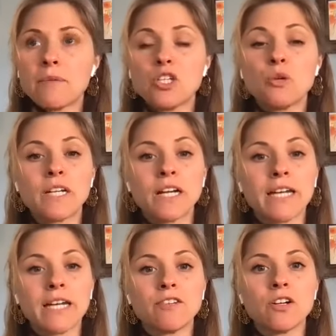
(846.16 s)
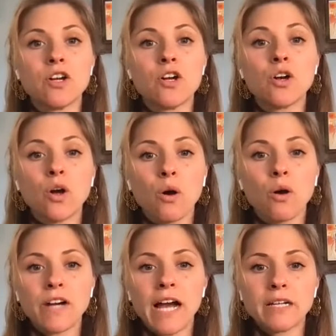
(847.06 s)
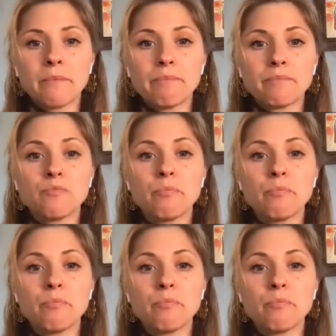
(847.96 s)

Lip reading: you want to kind of go over how to